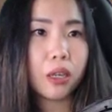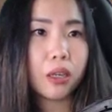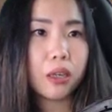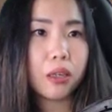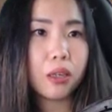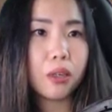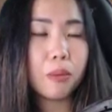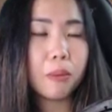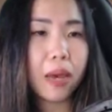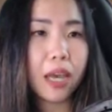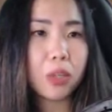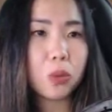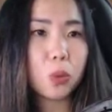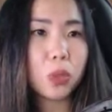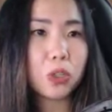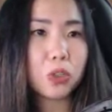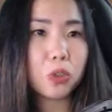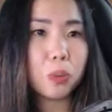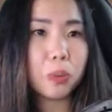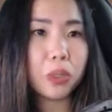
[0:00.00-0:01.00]
You might
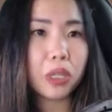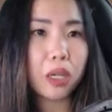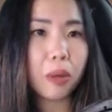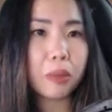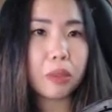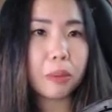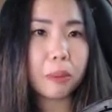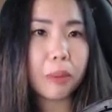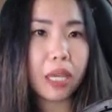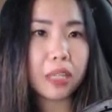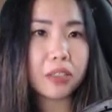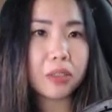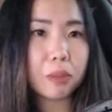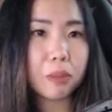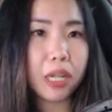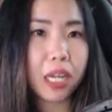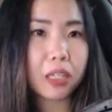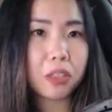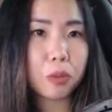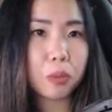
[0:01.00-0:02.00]
wish to become the best
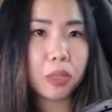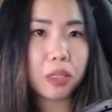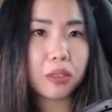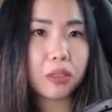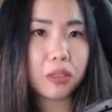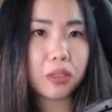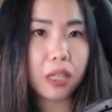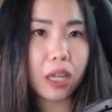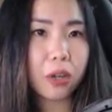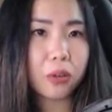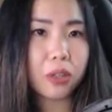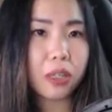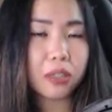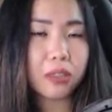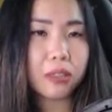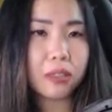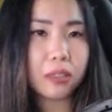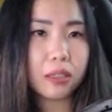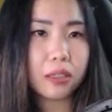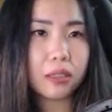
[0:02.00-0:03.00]
blacksmith the town has
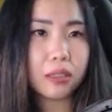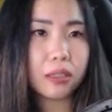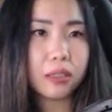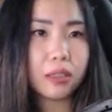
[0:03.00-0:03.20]
seen.